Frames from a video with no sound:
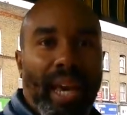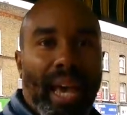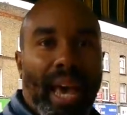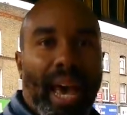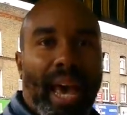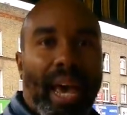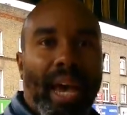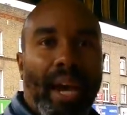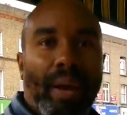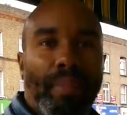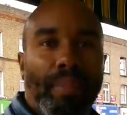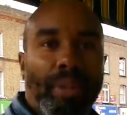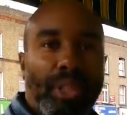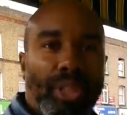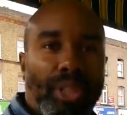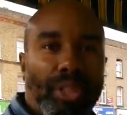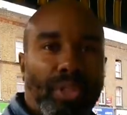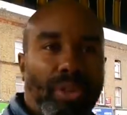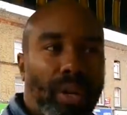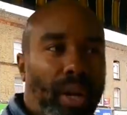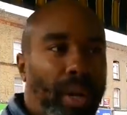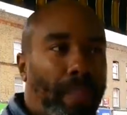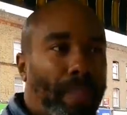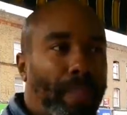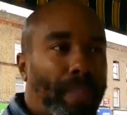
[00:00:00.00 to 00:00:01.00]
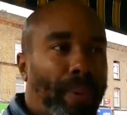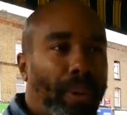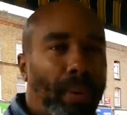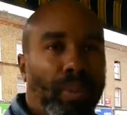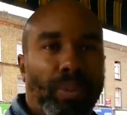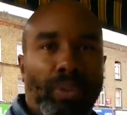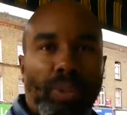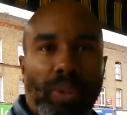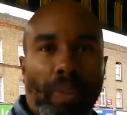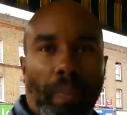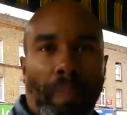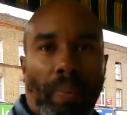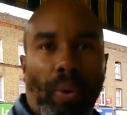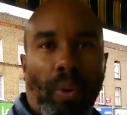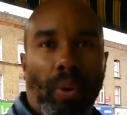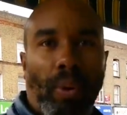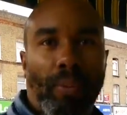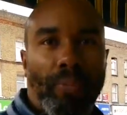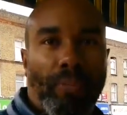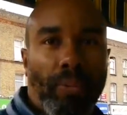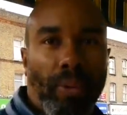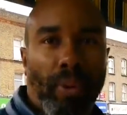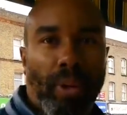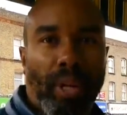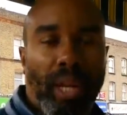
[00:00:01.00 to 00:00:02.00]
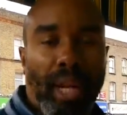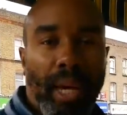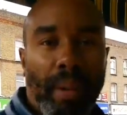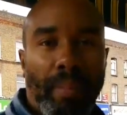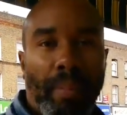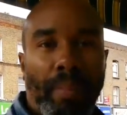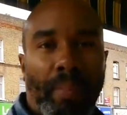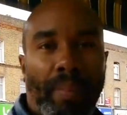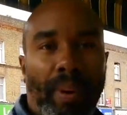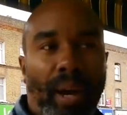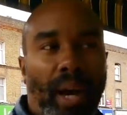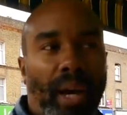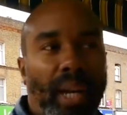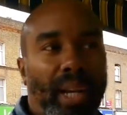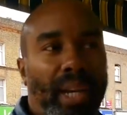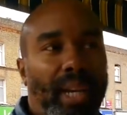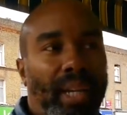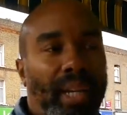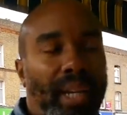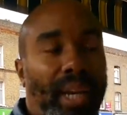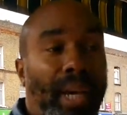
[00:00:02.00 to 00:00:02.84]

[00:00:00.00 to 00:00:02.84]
And um, we're just trying to build support for the Labour Party.